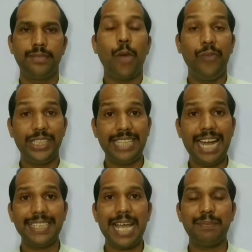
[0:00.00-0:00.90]
With
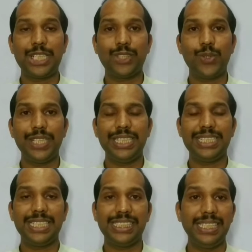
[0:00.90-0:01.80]
that, I am concluding
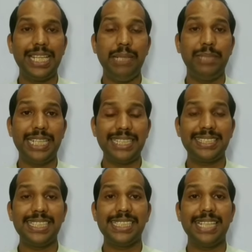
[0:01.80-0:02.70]
this session. In my next
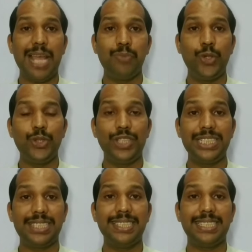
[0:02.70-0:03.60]
session, I am going to
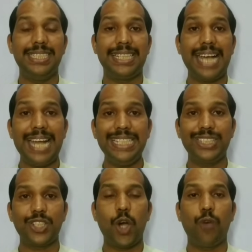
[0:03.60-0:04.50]
discuss the
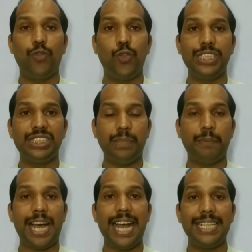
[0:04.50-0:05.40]
kinds of
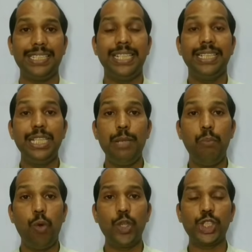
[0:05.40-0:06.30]
ownership and the
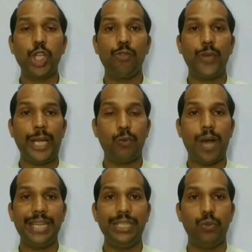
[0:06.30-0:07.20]
modes of
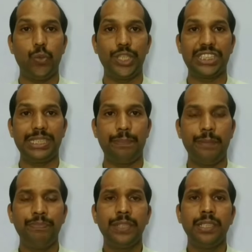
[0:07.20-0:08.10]
acquiring
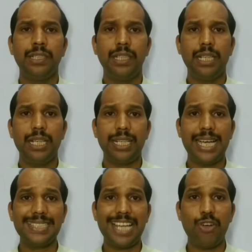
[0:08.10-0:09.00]
ownership.
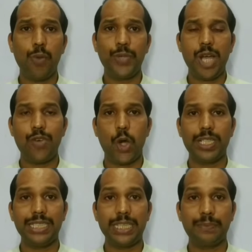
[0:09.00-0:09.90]
Guys, I hope you have
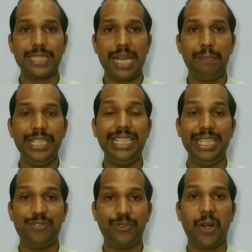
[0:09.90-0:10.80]
already subscribed me.
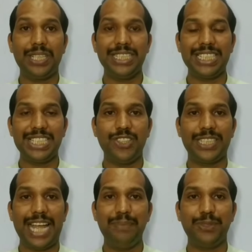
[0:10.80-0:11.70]
If not, this is your
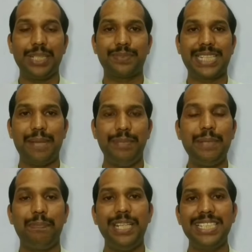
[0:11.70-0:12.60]
time to subscribe
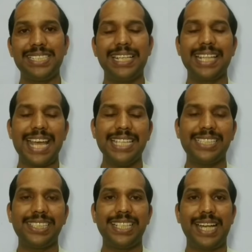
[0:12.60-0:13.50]
me. Please like,
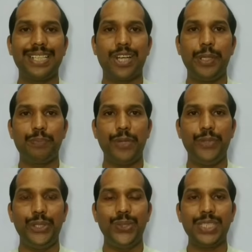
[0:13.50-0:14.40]
share and comment my
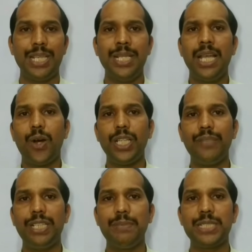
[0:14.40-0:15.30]
videos. All the
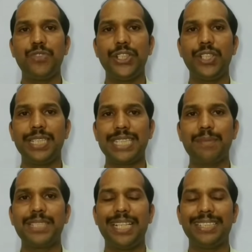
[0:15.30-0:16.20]
very best for your
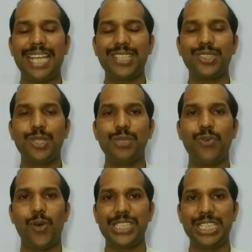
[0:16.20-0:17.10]
exams and thank you so much
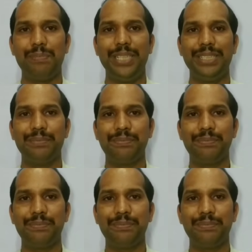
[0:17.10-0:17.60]
for watching me.